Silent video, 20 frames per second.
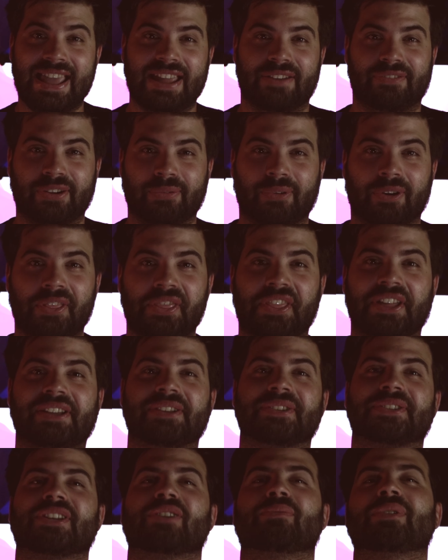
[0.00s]
Hey everyone, thank
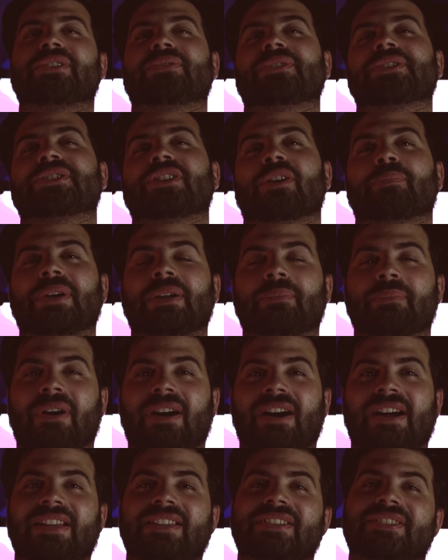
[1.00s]
you so much for stopping
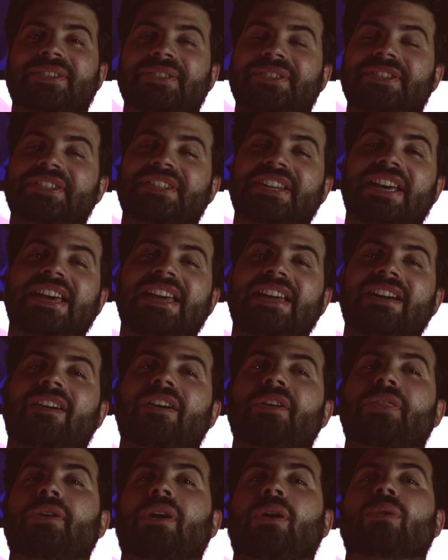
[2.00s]
by. So today
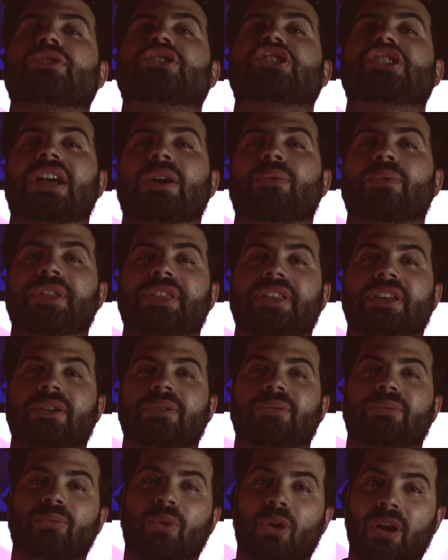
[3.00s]
I thought I would share with
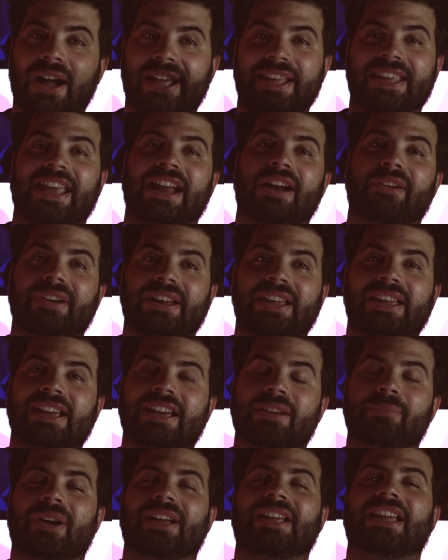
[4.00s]
you what I carry
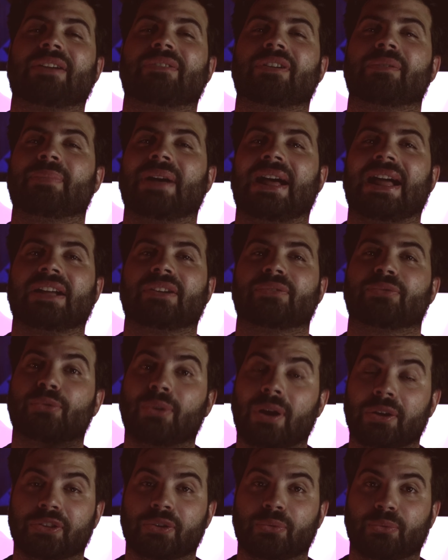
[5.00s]
in my camera bag
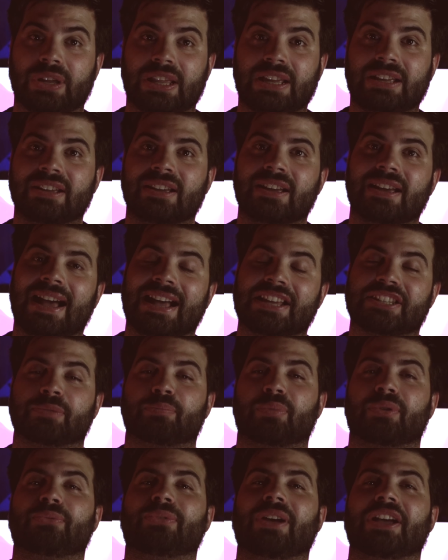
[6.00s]
throughout the week as a
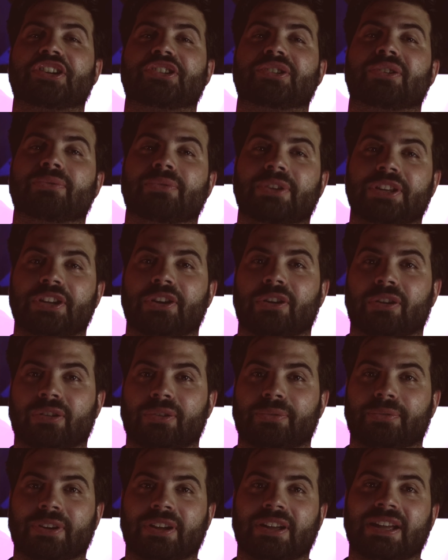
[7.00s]
professional
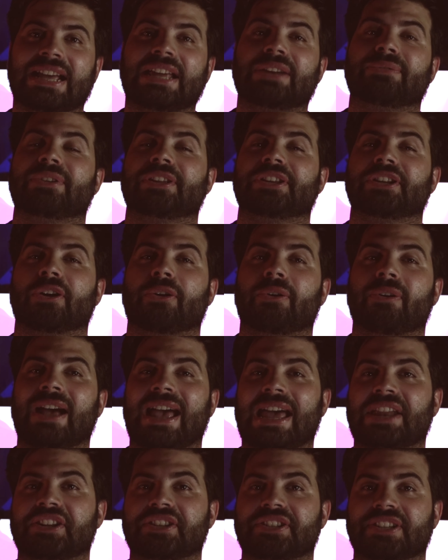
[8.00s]
videographer and video
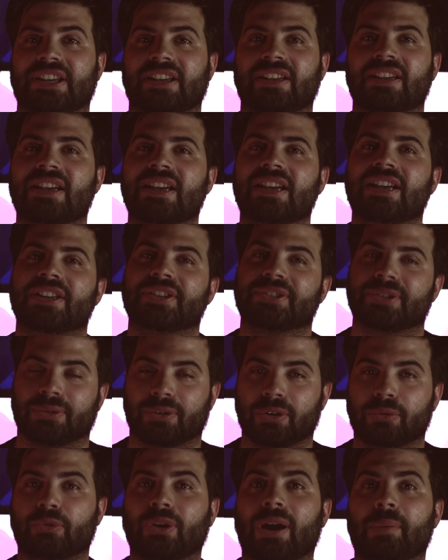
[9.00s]
editor. So
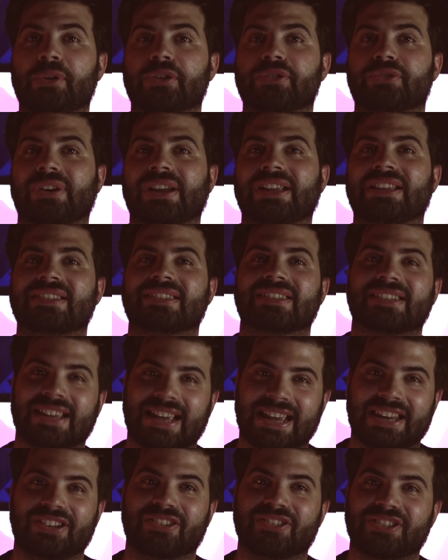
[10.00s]
go grab your drinks
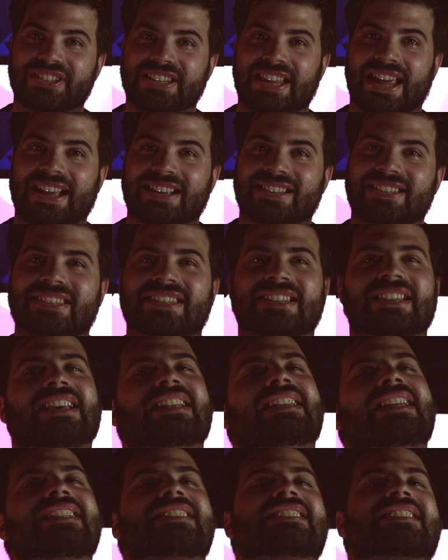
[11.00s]
and your snacks
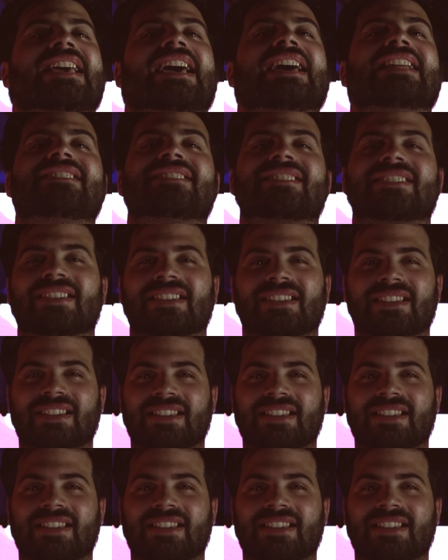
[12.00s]
and let's get